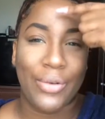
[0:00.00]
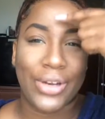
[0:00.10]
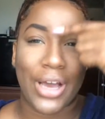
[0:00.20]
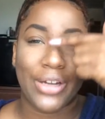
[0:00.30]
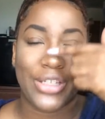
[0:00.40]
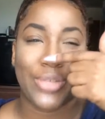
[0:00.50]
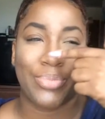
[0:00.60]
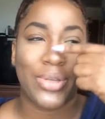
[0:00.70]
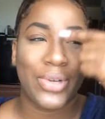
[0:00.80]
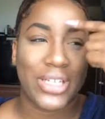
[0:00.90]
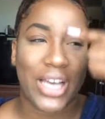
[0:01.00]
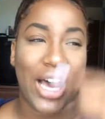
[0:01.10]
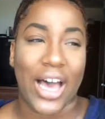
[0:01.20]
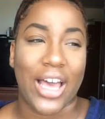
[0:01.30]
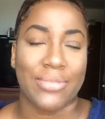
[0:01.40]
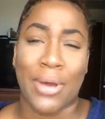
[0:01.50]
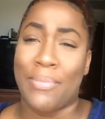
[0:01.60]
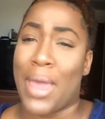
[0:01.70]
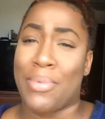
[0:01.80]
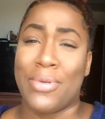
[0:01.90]
going down between his eyes. My
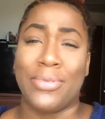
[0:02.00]
baby,